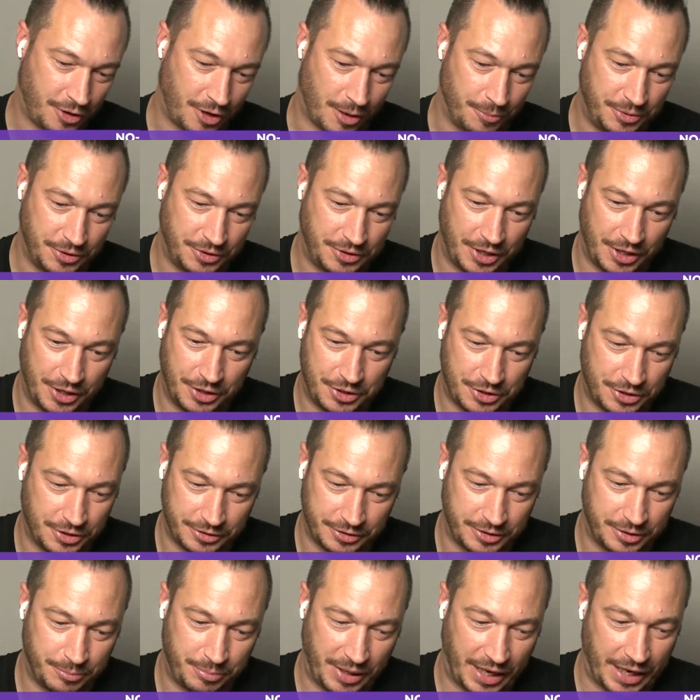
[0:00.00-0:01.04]

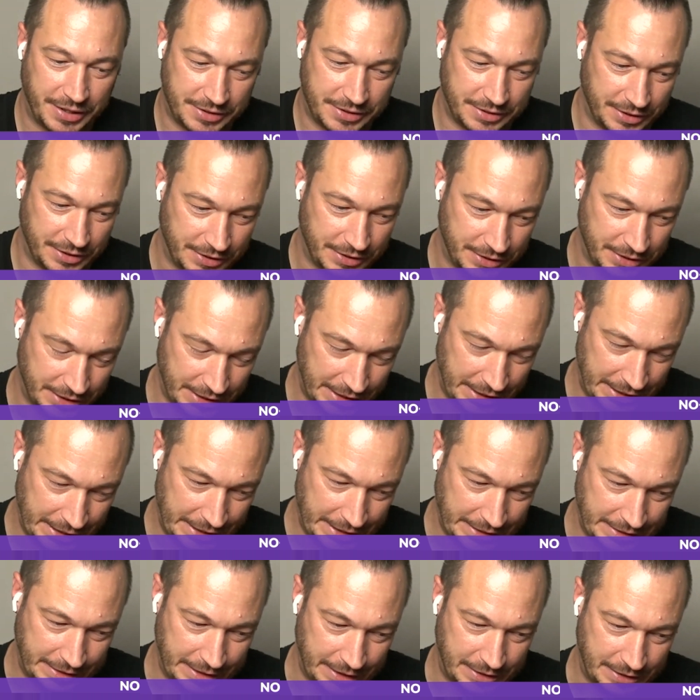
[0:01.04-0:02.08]
computational capacity
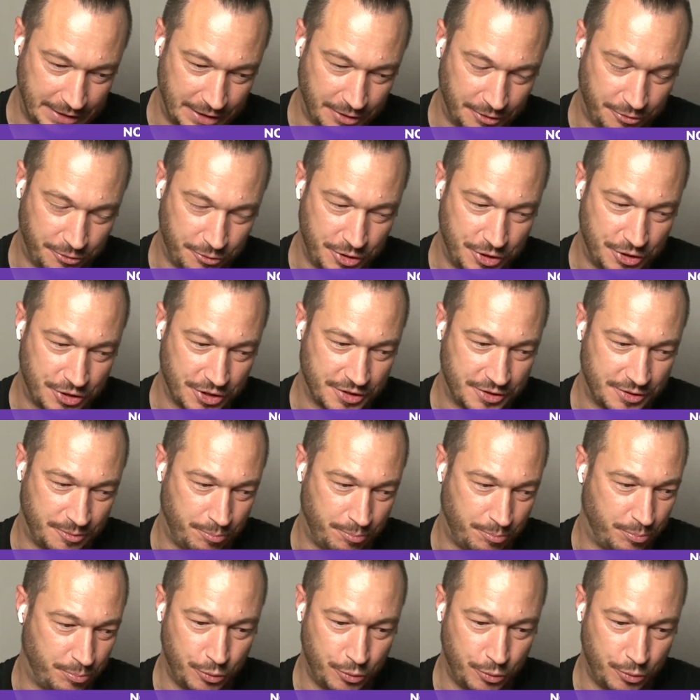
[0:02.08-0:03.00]
that if we just